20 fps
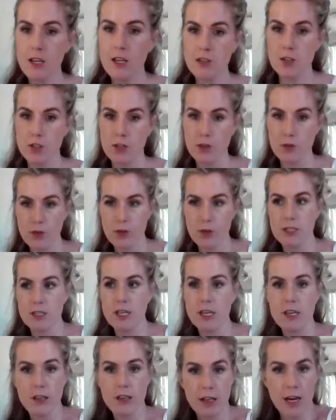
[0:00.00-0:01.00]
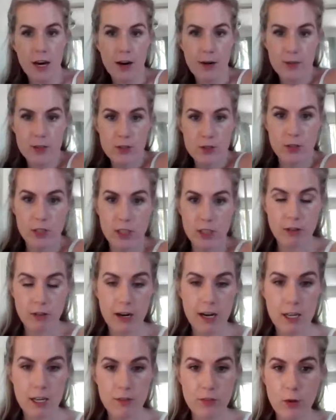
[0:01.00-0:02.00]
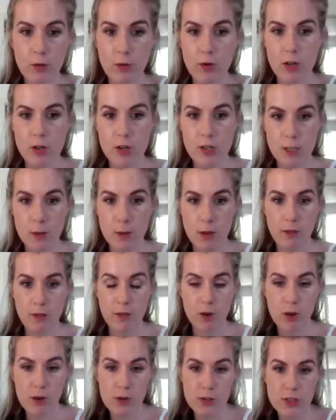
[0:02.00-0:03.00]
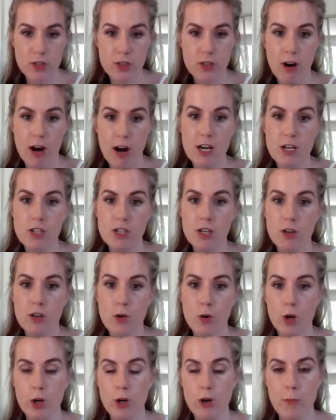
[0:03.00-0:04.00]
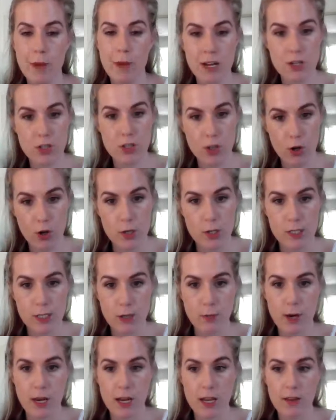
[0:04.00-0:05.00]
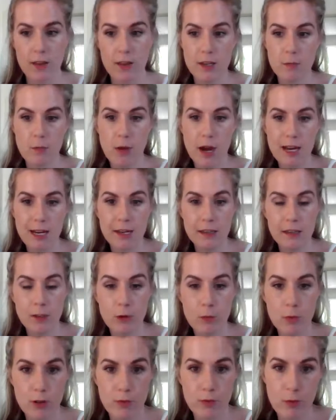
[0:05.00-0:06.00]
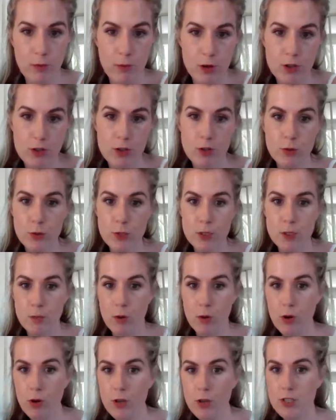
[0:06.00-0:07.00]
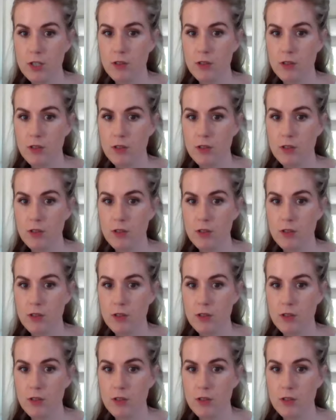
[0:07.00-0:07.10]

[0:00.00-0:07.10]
So diffusing in the car is really great if you want to use something for concentration or you're about to go somewhere that might need a little bit of emotional support.